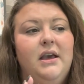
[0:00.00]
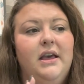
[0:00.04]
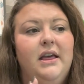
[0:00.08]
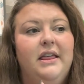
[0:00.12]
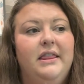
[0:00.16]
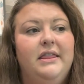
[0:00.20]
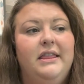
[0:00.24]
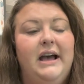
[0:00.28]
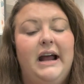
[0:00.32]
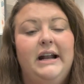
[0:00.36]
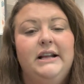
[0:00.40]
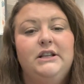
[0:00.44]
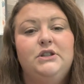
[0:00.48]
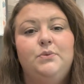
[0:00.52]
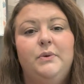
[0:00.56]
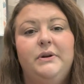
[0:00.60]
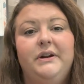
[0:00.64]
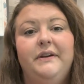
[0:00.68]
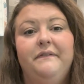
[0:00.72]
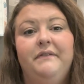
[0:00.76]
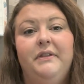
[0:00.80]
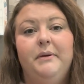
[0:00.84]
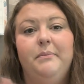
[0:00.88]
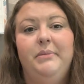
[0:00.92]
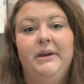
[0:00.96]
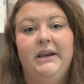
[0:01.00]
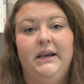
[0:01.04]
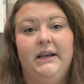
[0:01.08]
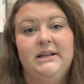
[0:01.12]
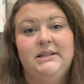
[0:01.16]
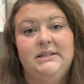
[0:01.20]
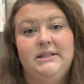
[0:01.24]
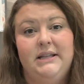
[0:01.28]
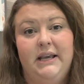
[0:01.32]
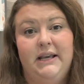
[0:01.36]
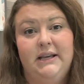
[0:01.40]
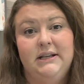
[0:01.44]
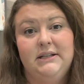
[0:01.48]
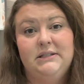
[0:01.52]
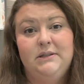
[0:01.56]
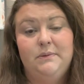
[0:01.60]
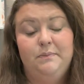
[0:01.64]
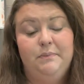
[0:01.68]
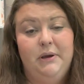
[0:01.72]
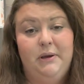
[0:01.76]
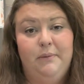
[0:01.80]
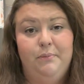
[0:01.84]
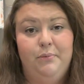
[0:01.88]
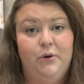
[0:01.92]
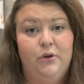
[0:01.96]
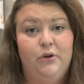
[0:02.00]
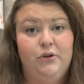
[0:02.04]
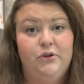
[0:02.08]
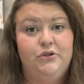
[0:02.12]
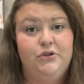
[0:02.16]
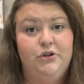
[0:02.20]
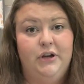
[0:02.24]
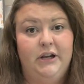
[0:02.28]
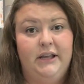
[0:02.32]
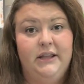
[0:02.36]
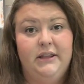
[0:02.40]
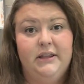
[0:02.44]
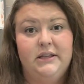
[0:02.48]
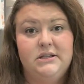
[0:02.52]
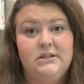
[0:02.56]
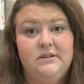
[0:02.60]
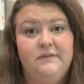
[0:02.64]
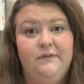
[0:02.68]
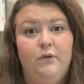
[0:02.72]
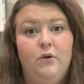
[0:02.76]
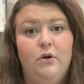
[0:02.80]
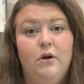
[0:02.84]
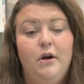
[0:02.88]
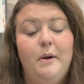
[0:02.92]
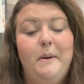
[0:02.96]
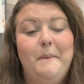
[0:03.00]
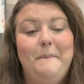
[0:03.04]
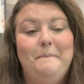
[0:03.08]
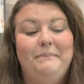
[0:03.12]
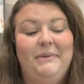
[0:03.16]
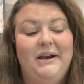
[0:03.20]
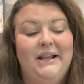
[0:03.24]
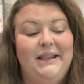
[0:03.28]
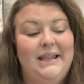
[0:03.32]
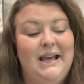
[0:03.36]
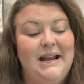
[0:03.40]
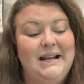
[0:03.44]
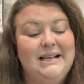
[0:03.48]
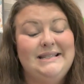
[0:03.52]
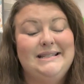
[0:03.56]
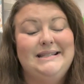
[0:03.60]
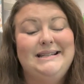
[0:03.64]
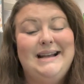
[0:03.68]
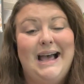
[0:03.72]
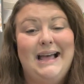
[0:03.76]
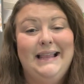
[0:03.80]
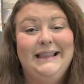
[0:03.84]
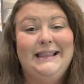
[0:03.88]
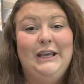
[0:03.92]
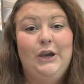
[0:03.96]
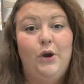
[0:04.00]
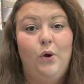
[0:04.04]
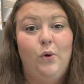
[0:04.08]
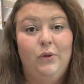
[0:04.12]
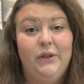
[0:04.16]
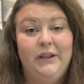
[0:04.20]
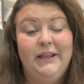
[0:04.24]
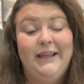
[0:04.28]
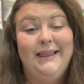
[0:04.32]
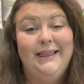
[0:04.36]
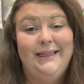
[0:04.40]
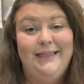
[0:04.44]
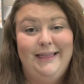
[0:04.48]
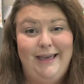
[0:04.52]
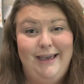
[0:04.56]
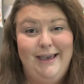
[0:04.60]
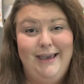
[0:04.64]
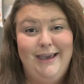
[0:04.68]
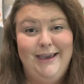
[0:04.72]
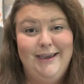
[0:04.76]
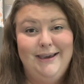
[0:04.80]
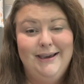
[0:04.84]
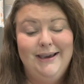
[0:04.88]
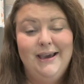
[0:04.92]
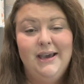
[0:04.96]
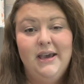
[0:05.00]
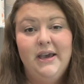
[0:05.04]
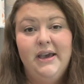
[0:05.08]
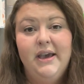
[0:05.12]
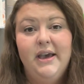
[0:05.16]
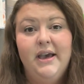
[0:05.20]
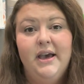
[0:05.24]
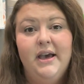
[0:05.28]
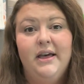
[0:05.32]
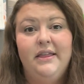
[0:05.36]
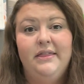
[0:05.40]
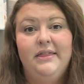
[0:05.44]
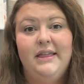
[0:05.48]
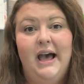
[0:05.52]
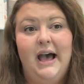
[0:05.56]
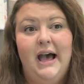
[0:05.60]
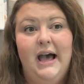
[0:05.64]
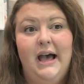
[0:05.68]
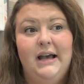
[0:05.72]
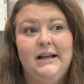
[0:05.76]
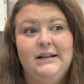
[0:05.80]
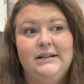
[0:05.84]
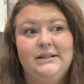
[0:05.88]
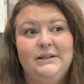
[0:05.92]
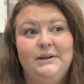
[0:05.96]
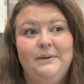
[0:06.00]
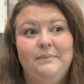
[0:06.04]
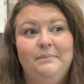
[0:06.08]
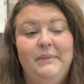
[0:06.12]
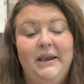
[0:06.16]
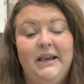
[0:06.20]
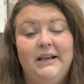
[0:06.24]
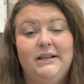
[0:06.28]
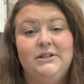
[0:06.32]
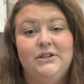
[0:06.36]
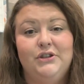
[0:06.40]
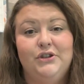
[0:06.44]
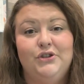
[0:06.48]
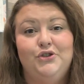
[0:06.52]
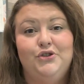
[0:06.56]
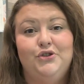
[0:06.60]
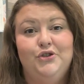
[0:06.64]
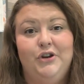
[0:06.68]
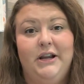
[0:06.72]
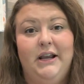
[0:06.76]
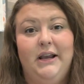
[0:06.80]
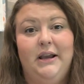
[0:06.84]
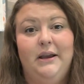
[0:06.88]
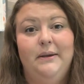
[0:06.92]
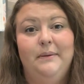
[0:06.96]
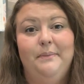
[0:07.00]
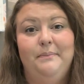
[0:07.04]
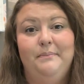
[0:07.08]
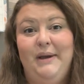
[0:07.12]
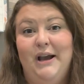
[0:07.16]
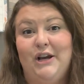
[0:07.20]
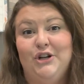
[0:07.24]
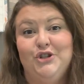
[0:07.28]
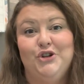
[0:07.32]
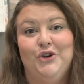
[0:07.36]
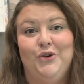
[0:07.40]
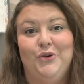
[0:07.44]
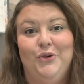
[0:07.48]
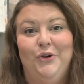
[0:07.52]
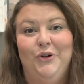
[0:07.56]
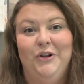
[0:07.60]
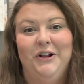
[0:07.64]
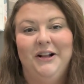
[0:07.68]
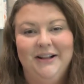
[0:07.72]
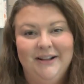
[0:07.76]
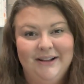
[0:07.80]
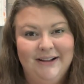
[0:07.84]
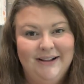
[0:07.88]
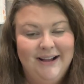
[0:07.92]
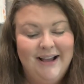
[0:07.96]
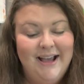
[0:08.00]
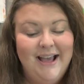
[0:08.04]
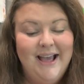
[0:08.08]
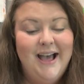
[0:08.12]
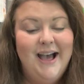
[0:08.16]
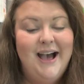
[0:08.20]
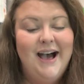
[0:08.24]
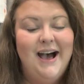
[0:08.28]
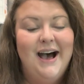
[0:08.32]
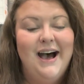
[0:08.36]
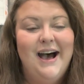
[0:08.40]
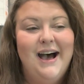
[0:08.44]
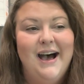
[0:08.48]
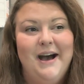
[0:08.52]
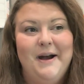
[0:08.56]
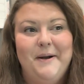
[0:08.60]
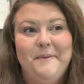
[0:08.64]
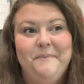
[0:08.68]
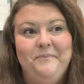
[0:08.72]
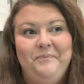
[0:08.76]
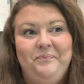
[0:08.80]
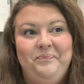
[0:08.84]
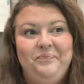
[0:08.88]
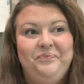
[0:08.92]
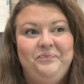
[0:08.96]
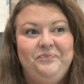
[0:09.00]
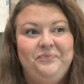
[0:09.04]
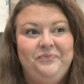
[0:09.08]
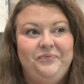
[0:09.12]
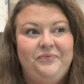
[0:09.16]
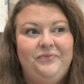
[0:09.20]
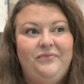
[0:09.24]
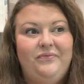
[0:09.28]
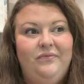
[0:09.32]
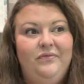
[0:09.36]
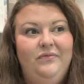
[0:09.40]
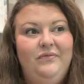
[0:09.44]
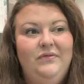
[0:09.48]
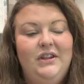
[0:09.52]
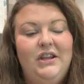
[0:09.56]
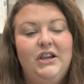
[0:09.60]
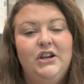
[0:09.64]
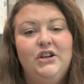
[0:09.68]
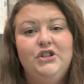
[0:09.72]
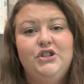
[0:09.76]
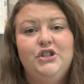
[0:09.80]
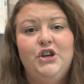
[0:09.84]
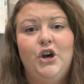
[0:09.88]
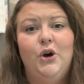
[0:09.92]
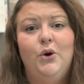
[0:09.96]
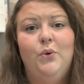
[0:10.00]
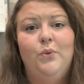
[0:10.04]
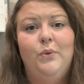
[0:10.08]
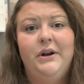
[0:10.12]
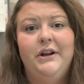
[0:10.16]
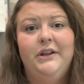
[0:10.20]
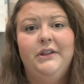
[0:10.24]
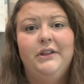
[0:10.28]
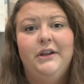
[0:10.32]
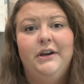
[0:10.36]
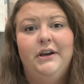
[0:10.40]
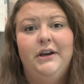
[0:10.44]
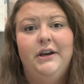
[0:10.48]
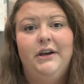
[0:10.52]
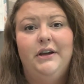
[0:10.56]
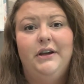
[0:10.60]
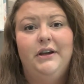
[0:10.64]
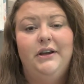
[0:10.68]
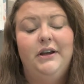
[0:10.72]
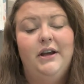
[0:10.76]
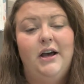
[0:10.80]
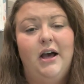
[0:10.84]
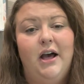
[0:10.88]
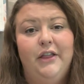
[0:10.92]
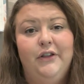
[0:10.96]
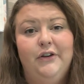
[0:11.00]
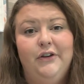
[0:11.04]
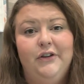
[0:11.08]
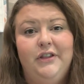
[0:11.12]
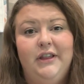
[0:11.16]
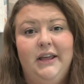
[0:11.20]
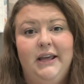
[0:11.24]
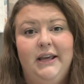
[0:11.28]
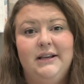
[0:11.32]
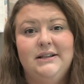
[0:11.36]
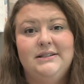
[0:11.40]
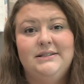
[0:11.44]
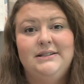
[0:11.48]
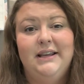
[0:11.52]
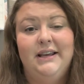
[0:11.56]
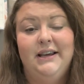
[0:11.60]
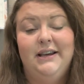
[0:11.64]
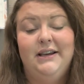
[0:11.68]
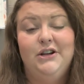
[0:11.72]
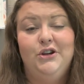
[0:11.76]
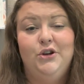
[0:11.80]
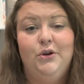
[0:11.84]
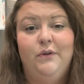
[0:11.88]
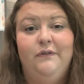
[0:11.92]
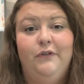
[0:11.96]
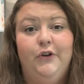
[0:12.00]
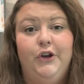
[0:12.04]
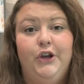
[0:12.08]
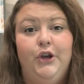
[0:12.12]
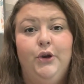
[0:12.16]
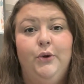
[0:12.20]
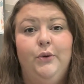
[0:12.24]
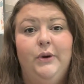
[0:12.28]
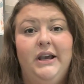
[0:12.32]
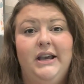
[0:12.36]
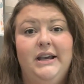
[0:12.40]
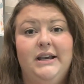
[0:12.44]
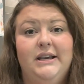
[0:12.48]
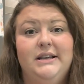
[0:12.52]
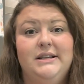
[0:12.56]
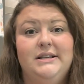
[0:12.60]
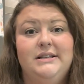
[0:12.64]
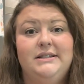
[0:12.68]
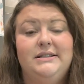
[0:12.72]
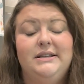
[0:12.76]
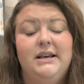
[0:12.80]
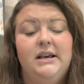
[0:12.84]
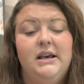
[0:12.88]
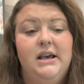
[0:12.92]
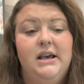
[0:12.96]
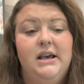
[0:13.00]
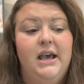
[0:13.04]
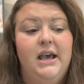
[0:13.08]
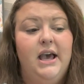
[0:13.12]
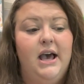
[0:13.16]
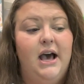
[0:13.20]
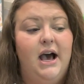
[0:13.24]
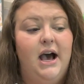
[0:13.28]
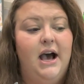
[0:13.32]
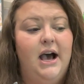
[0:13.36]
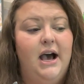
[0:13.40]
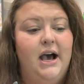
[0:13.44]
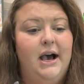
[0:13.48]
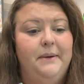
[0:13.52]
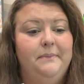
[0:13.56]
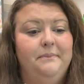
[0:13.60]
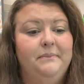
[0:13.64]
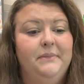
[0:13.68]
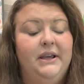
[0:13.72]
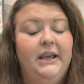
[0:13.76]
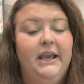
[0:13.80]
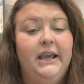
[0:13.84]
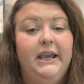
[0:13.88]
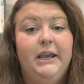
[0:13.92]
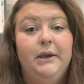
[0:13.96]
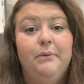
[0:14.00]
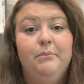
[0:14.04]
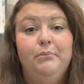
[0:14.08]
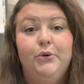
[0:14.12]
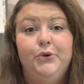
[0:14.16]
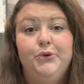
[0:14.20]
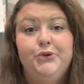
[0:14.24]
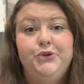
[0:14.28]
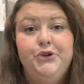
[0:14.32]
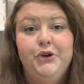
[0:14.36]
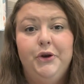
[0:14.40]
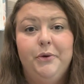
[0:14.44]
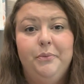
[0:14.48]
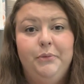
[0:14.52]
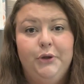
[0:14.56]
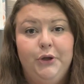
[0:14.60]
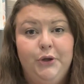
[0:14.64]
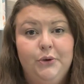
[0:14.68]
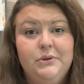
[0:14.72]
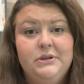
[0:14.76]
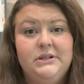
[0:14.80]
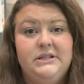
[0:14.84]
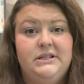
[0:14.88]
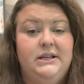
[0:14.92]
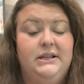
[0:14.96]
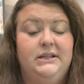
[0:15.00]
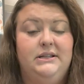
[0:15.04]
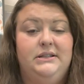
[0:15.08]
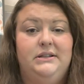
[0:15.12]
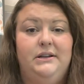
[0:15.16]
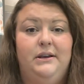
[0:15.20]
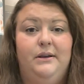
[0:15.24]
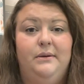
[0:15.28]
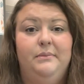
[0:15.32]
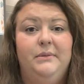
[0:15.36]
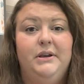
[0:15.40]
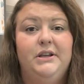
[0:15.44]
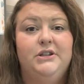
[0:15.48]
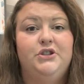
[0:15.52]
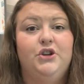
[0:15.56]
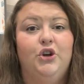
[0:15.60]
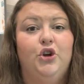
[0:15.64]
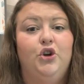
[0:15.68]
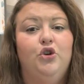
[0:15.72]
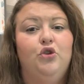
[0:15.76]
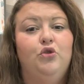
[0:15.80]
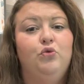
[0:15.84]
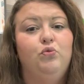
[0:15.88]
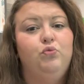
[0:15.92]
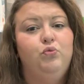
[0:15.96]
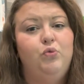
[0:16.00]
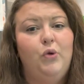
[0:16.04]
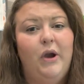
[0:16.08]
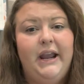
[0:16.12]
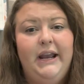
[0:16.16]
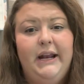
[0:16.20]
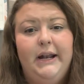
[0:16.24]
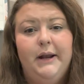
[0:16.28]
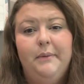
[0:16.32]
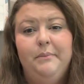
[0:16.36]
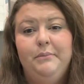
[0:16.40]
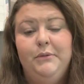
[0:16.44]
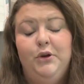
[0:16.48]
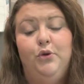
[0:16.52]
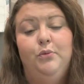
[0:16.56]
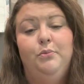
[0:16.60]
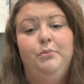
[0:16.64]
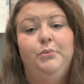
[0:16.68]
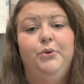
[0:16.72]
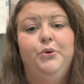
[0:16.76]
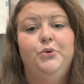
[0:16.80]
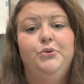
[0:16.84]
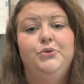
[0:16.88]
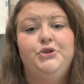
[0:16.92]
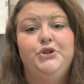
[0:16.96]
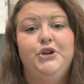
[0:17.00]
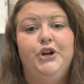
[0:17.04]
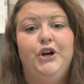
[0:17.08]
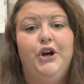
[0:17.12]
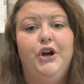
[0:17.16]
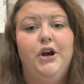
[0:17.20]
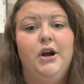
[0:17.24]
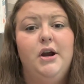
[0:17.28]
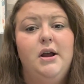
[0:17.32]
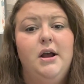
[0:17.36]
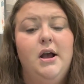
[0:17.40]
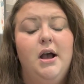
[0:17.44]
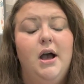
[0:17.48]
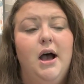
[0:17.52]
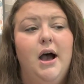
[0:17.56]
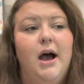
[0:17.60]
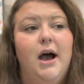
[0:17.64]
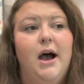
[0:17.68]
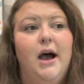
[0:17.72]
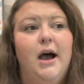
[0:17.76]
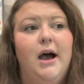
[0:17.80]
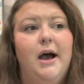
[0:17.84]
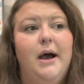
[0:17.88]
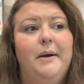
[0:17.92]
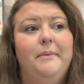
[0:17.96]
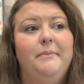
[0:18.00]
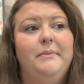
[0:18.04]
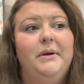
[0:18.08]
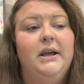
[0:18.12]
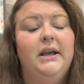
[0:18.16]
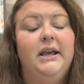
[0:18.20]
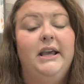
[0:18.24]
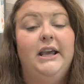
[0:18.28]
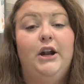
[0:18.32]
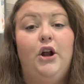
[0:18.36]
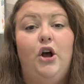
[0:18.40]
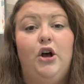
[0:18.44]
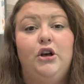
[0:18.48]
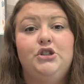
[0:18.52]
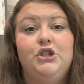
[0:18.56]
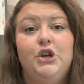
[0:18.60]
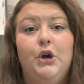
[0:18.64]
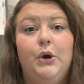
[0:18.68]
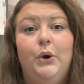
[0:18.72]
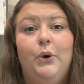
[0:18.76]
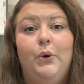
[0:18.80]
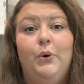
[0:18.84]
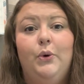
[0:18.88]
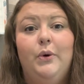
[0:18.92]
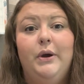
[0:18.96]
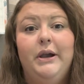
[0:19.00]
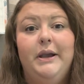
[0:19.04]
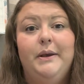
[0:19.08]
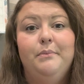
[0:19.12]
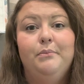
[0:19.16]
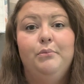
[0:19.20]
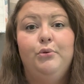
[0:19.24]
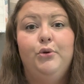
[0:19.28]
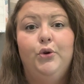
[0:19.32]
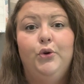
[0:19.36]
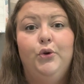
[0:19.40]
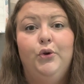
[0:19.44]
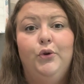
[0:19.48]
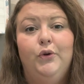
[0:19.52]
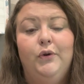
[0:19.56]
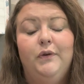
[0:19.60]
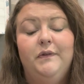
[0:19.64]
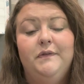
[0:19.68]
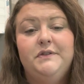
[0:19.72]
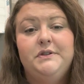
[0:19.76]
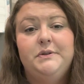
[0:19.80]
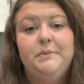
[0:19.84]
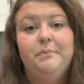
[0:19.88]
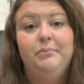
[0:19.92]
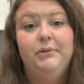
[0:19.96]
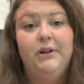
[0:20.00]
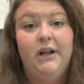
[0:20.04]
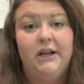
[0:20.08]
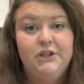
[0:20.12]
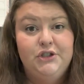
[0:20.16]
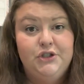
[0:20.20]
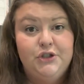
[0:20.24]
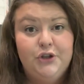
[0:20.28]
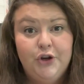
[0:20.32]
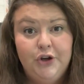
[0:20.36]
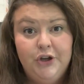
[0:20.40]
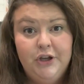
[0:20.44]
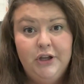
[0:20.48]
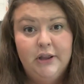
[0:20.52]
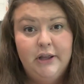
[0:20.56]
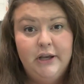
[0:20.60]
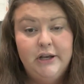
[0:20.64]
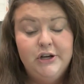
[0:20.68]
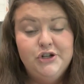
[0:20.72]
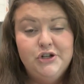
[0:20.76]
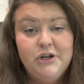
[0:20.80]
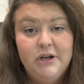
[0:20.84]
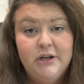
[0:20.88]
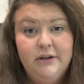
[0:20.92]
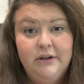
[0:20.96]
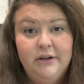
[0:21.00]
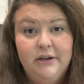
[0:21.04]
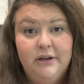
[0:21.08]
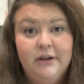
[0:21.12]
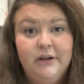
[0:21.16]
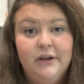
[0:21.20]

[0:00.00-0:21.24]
That is one of the biggest things people drink this for, but that is not the only thing that makes this drink magical. So one of the other things it can do for you is it can boost your immune system. It's a great immune booster. It also improves blood circulation.